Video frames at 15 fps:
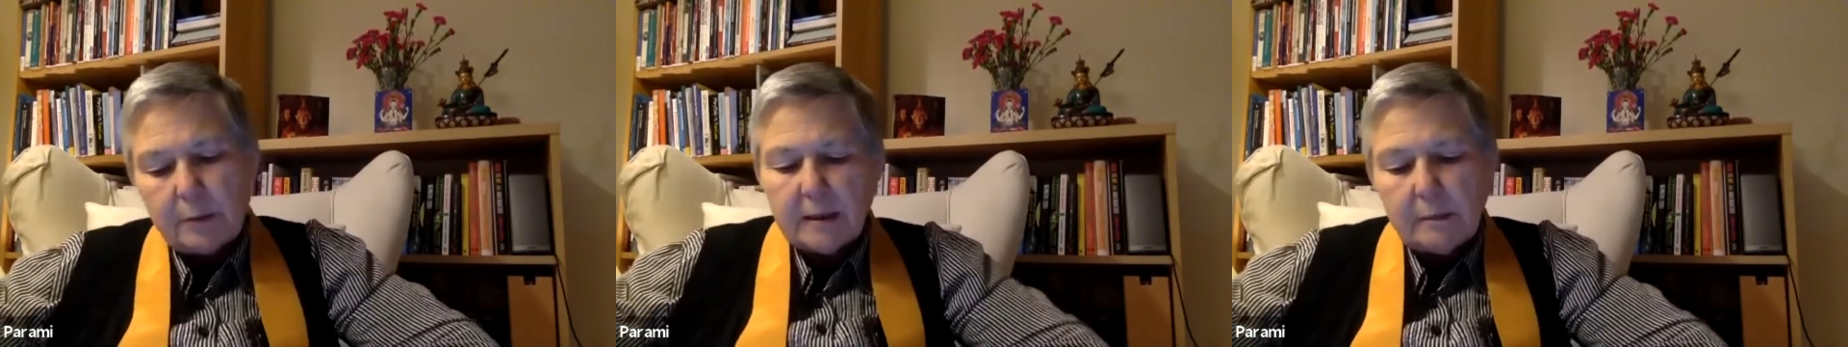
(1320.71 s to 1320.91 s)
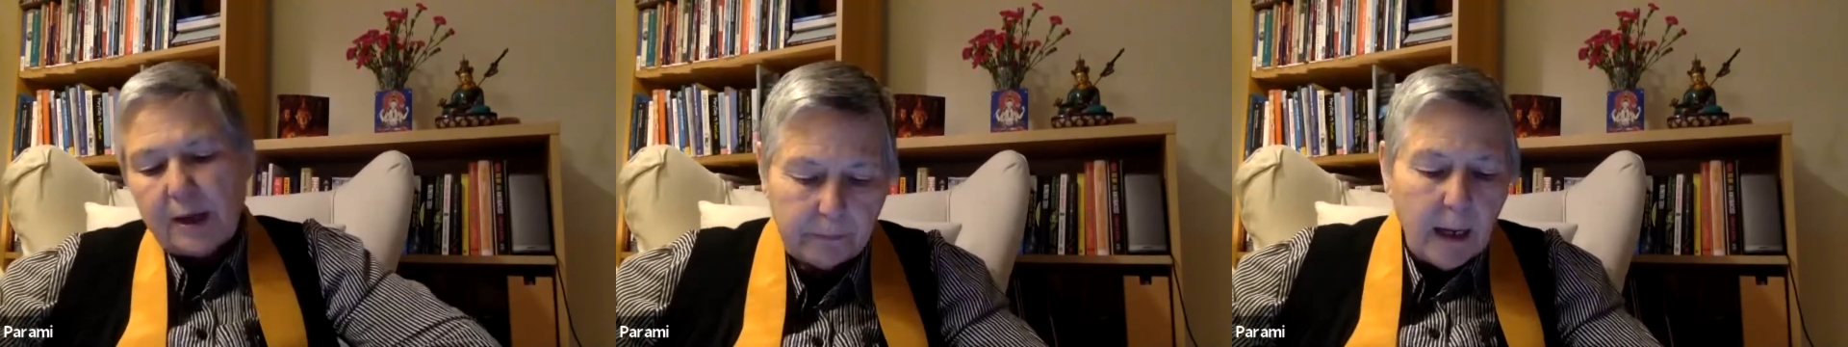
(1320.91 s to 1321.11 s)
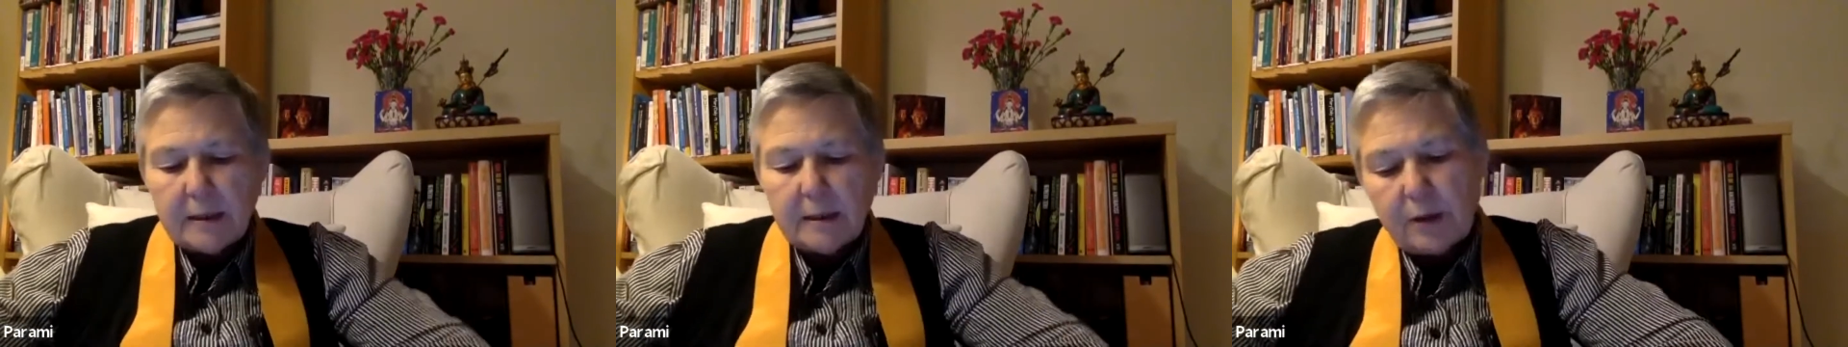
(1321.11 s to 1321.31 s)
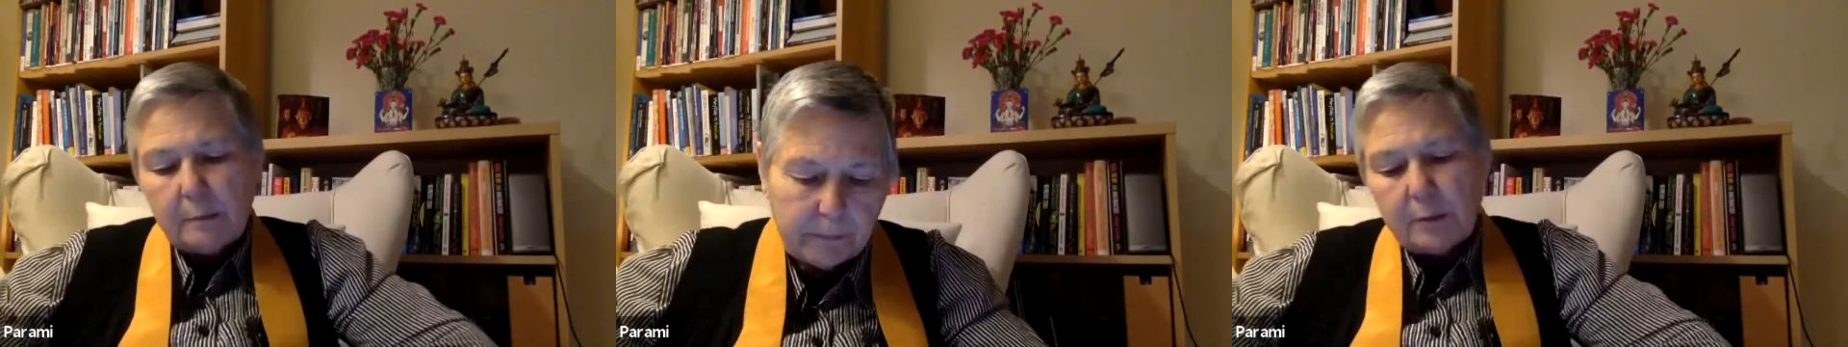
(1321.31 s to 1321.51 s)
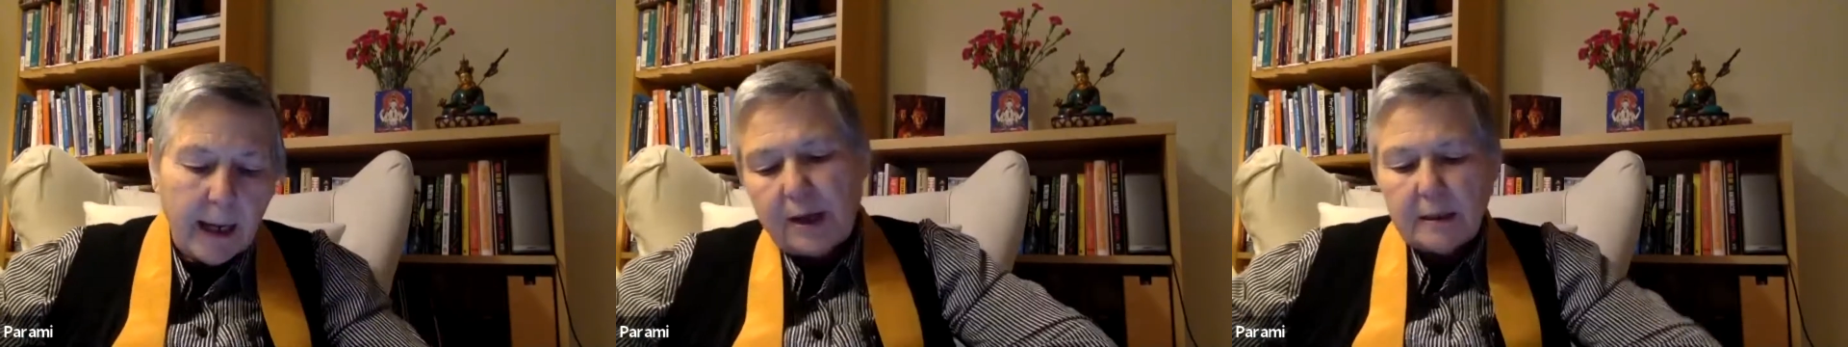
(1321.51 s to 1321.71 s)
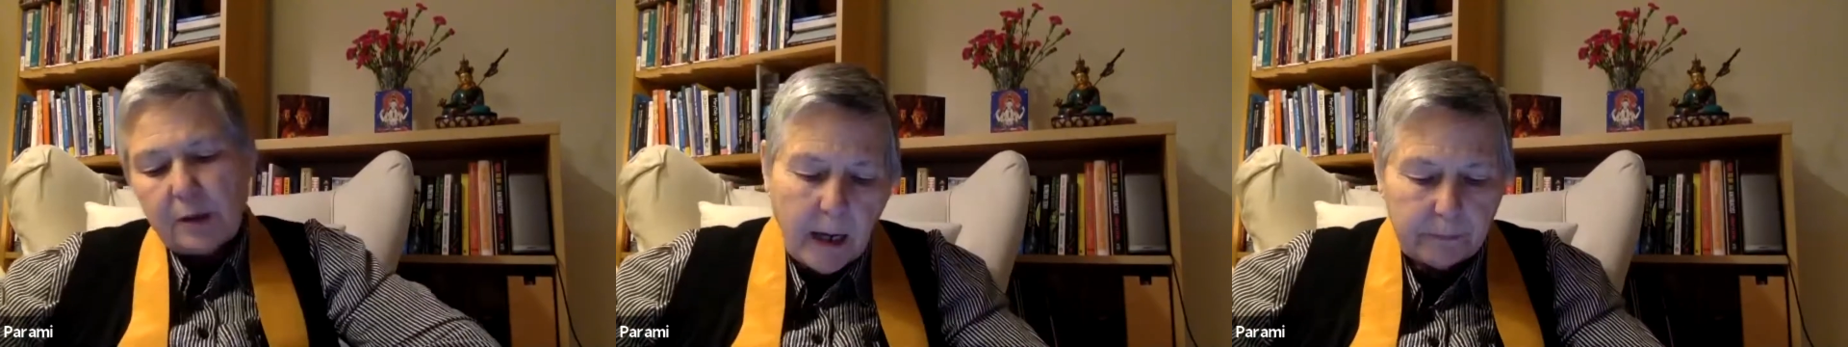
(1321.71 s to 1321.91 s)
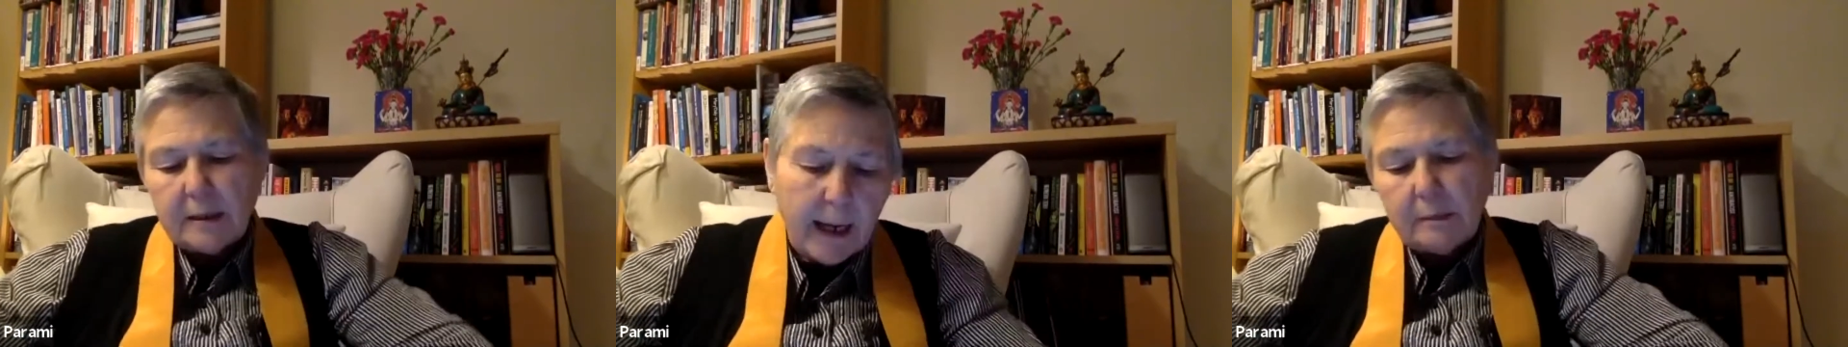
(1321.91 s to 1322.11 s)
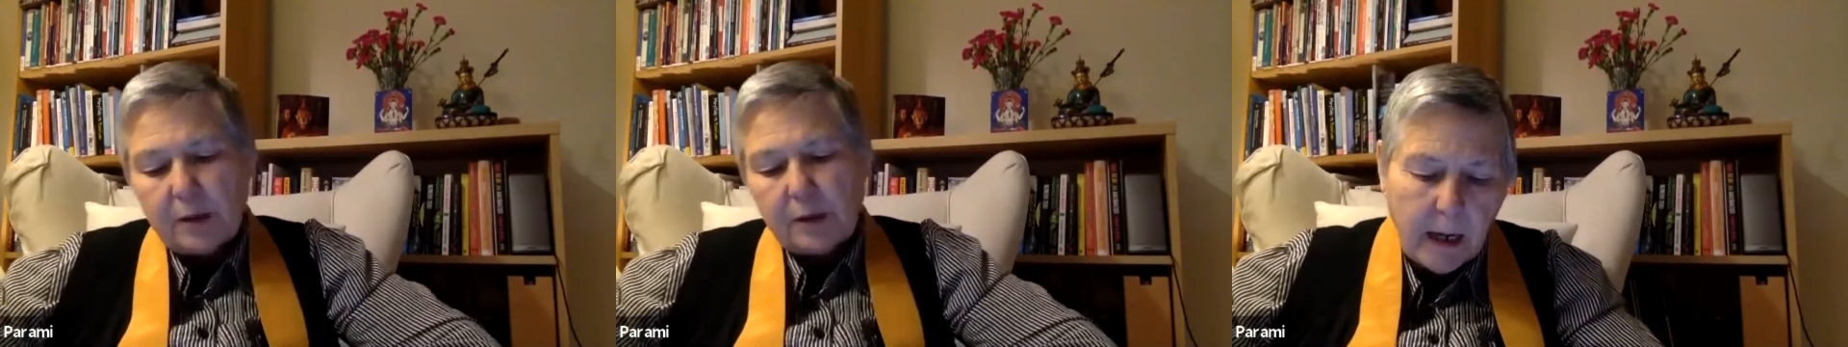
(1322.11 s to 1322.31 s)
when I was involved in a
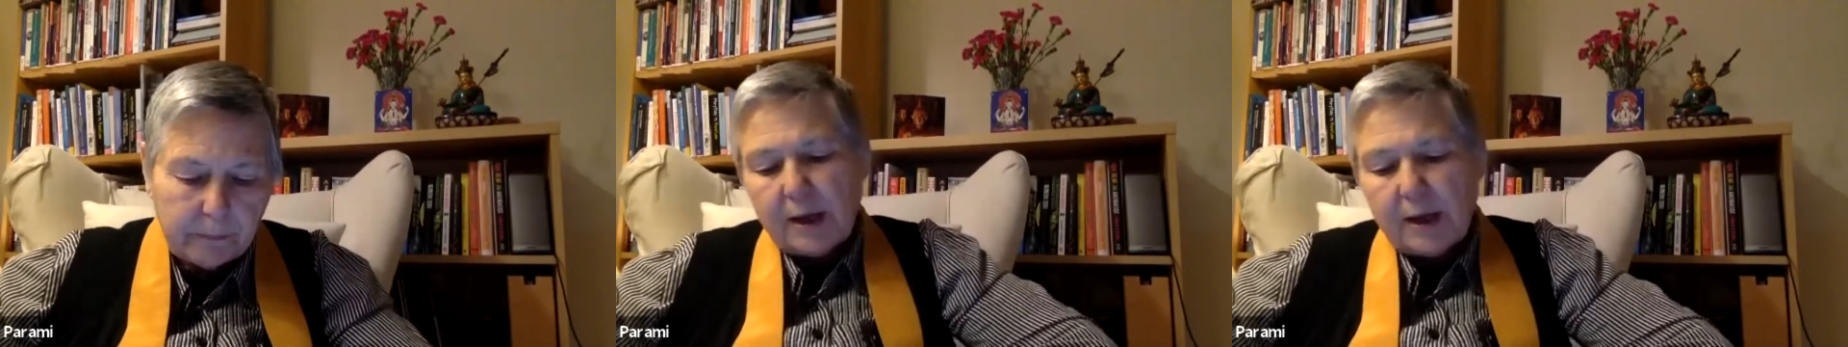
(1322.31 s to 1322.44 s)
kind of more